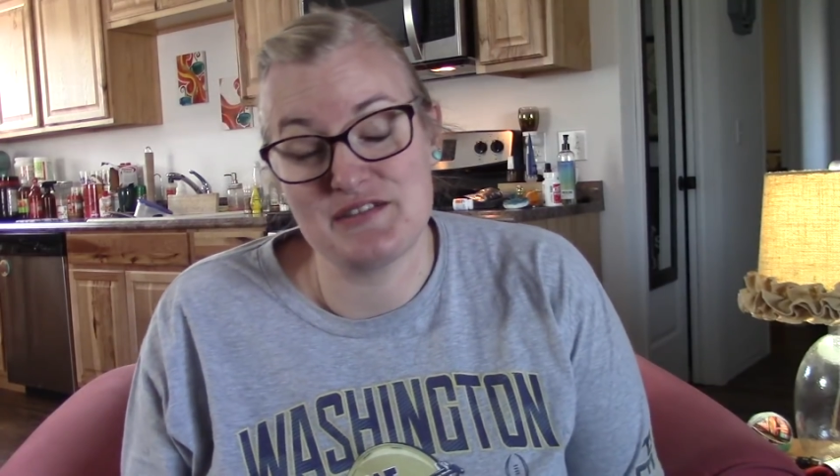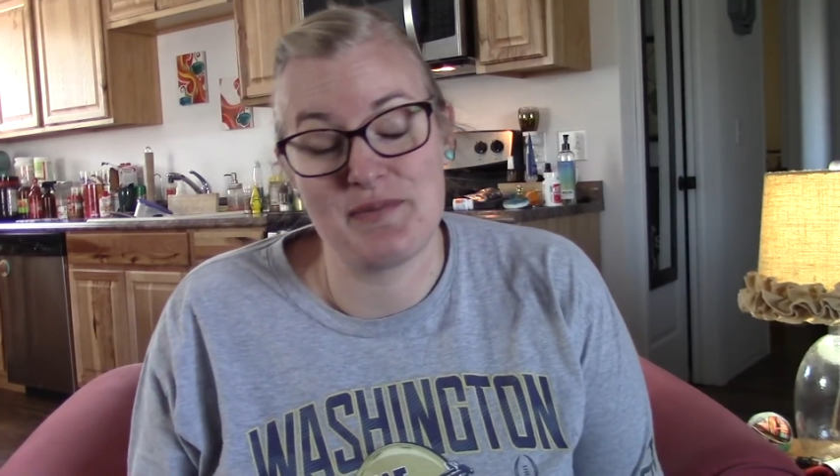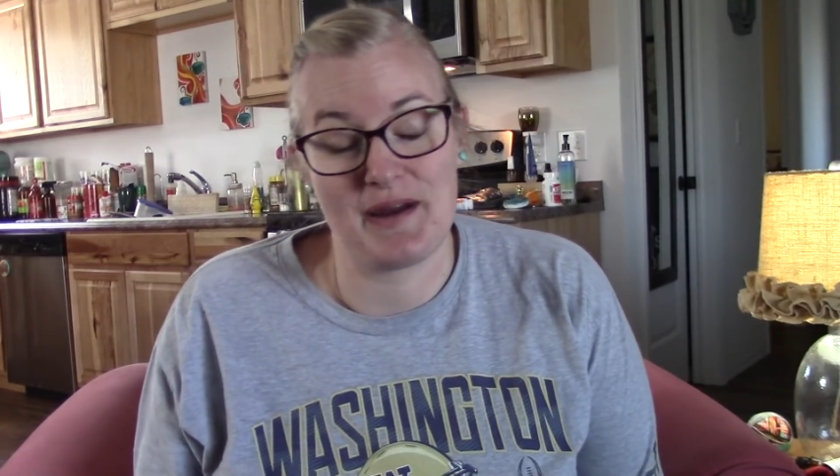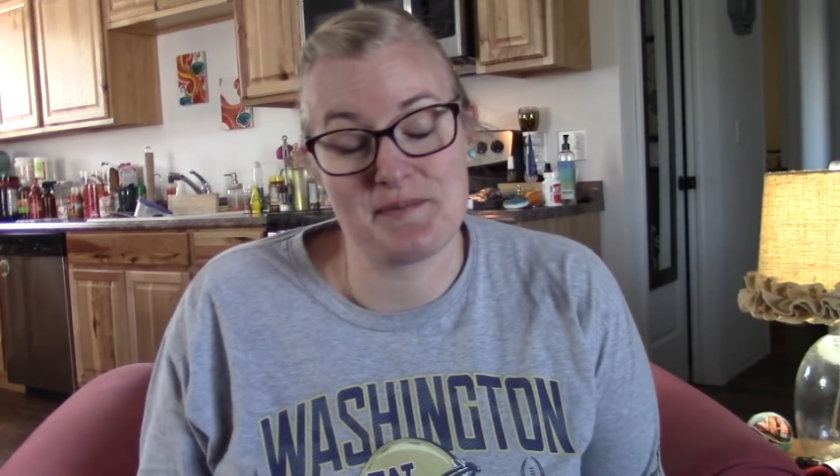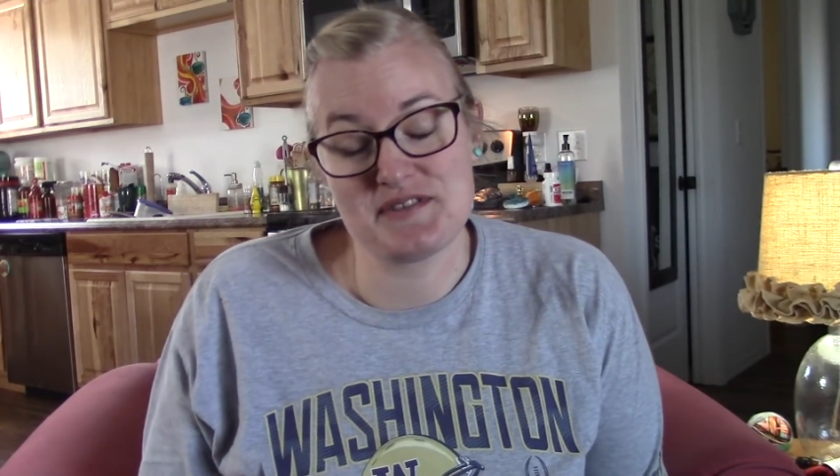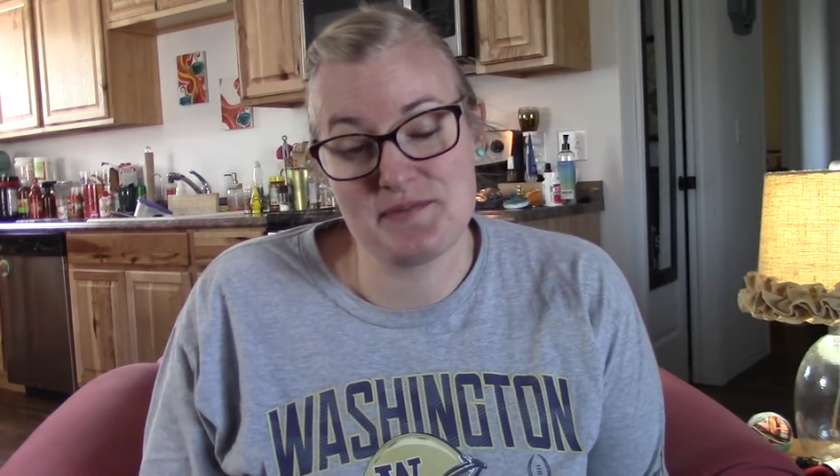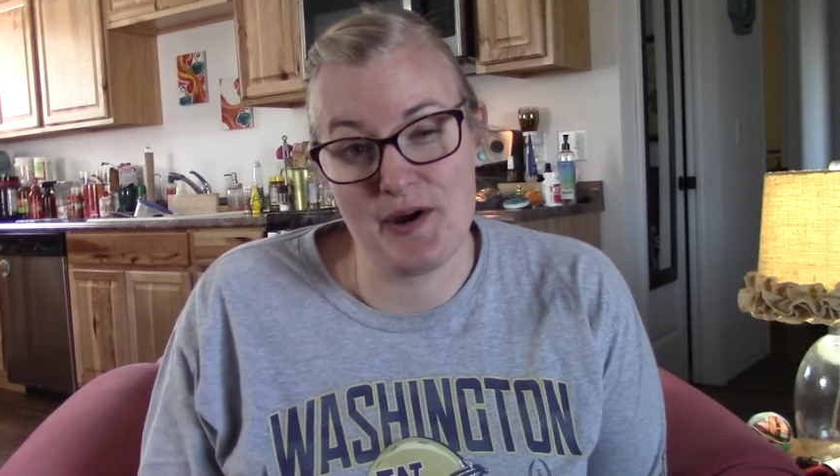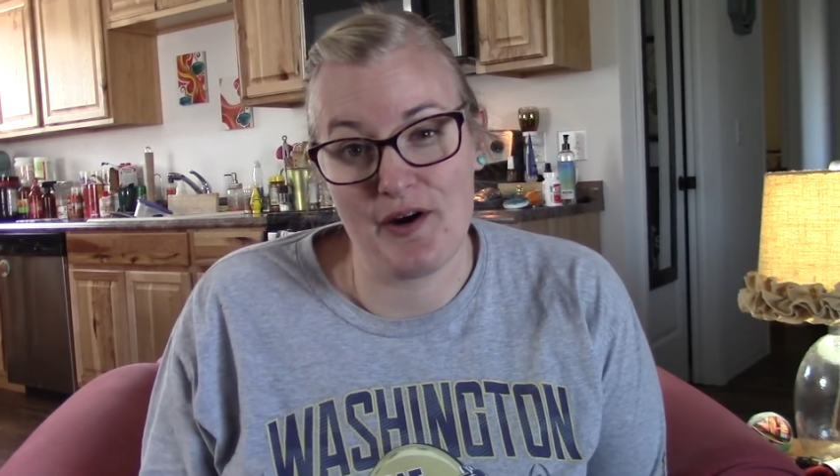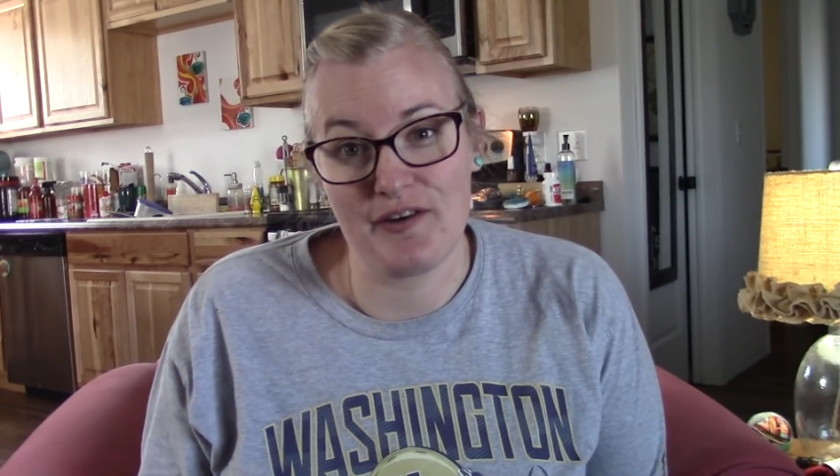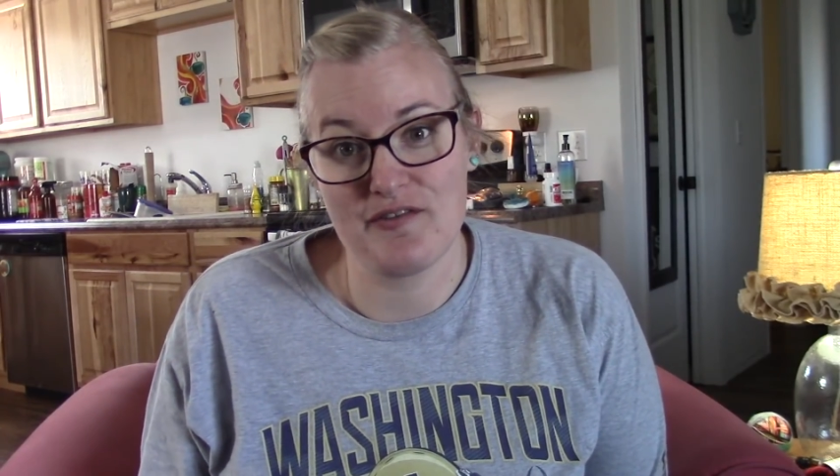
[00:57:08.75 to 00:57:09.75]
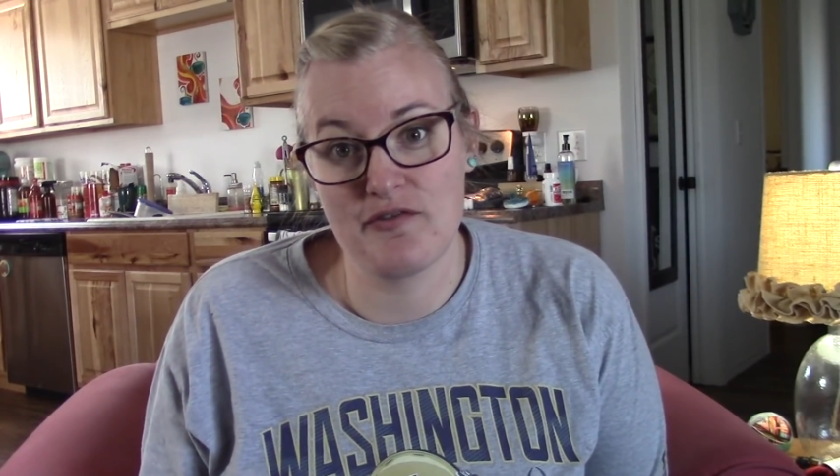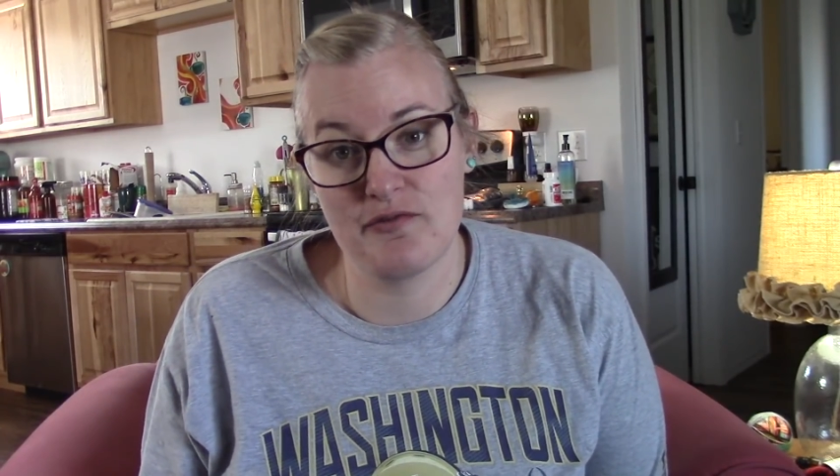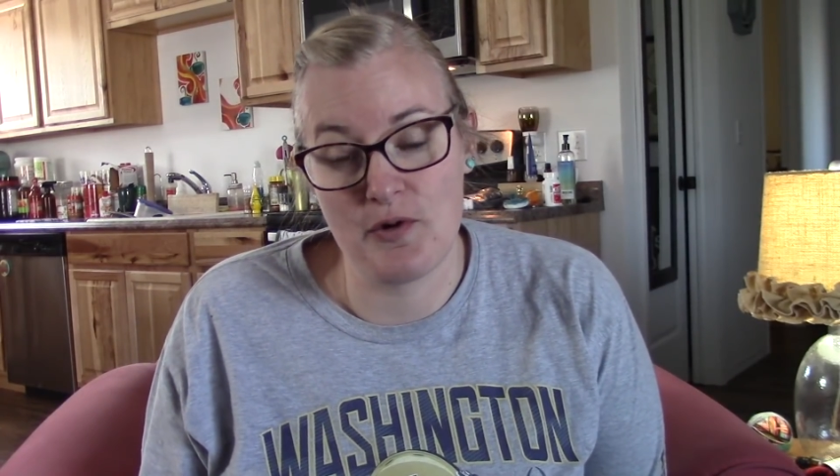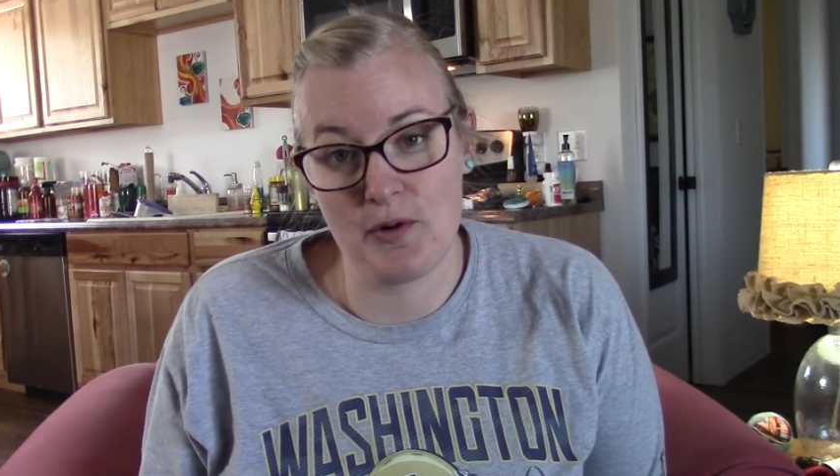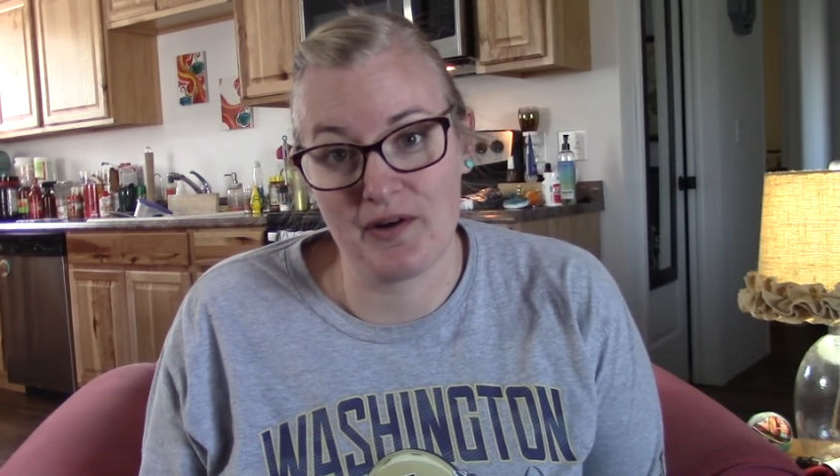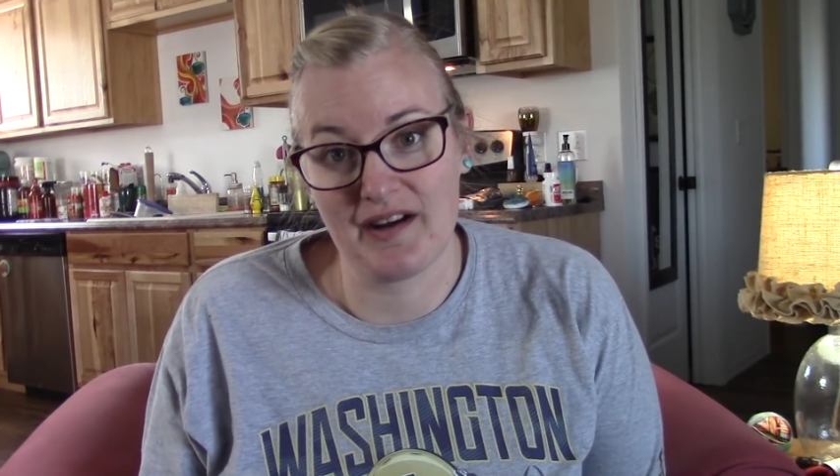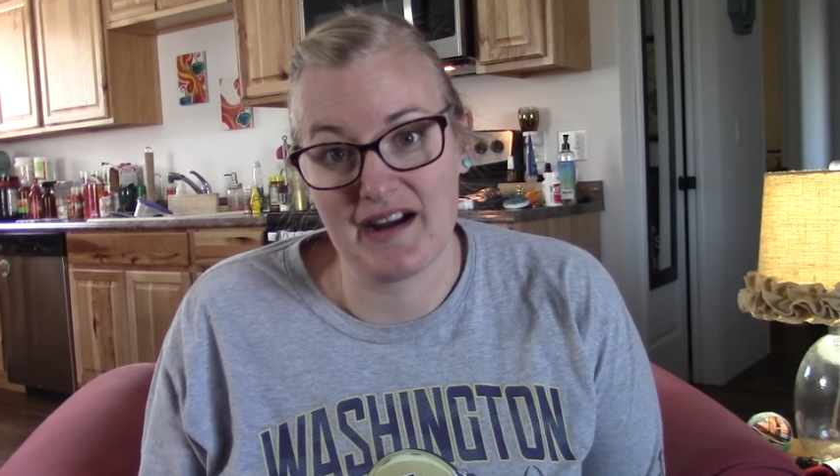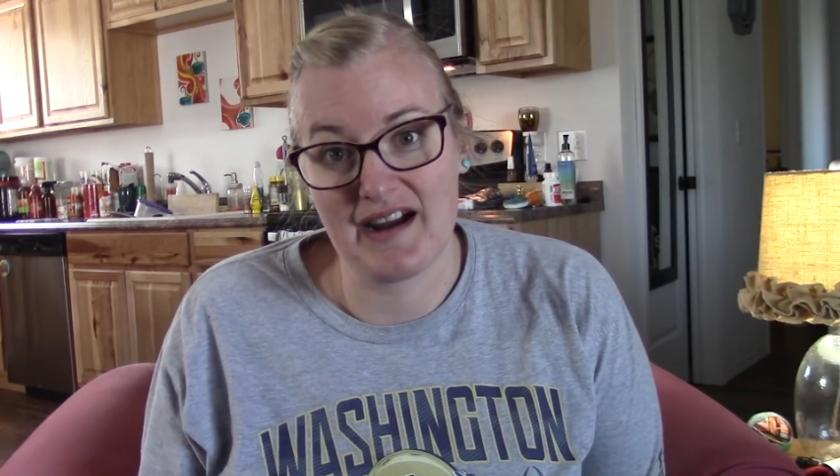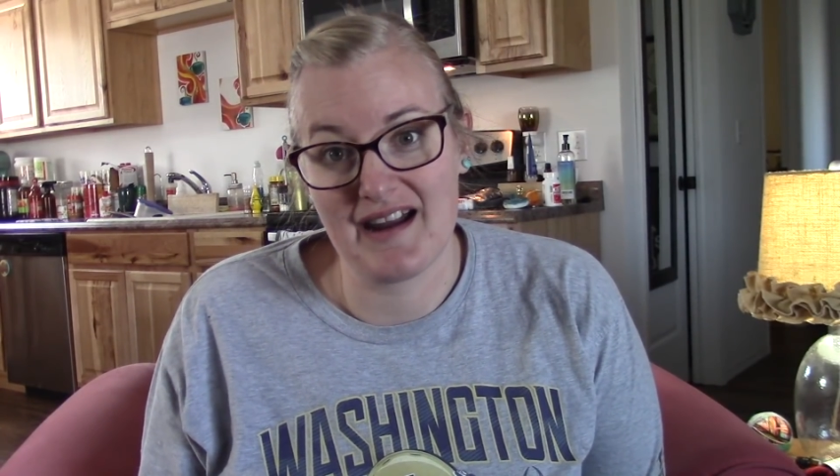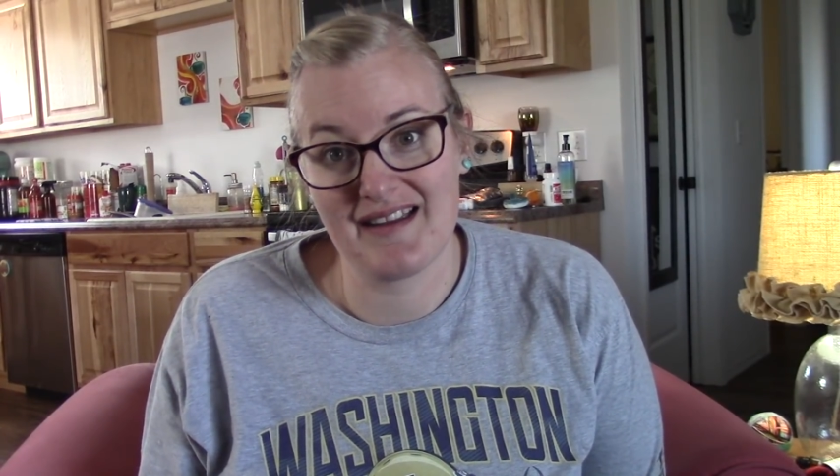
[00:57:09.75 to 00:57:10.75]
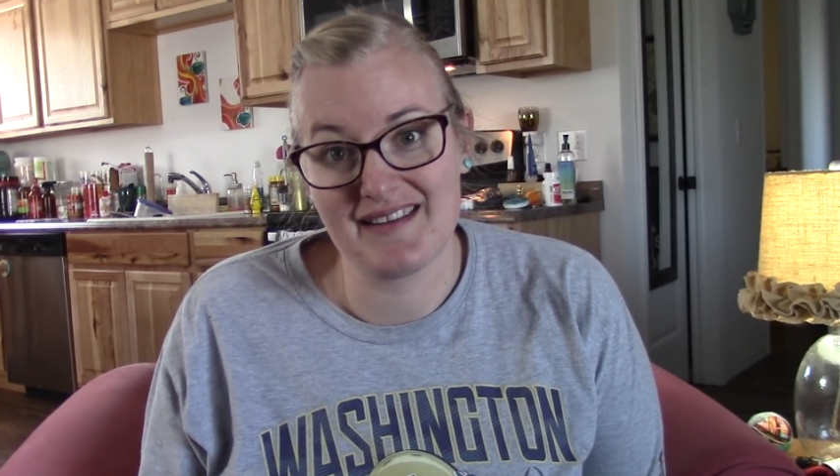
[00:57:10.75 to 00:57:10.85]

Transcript: to pick up some yarn for